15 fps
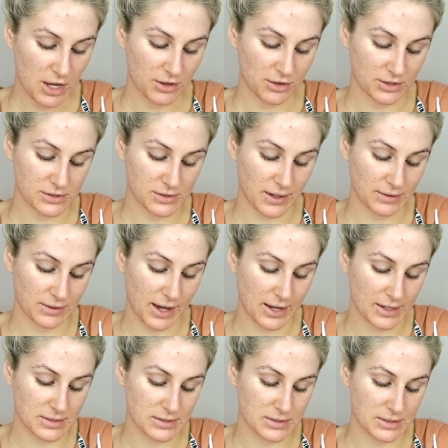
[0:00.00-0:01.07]
the side that
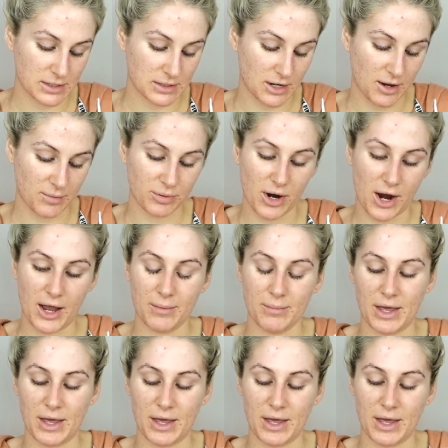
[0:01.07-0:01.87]
I did not prime,